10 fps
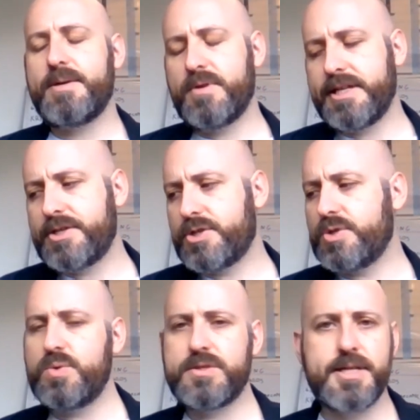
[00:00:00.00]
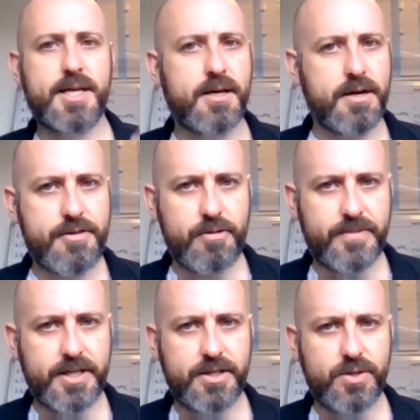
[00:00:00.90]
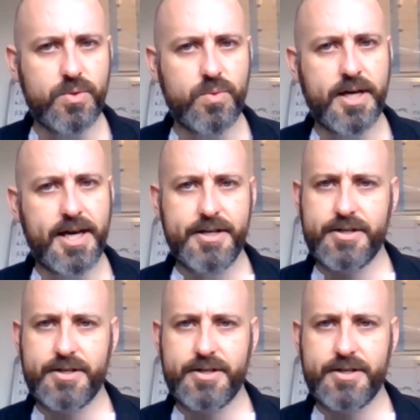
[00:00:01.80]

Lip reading: they will need to learn something new,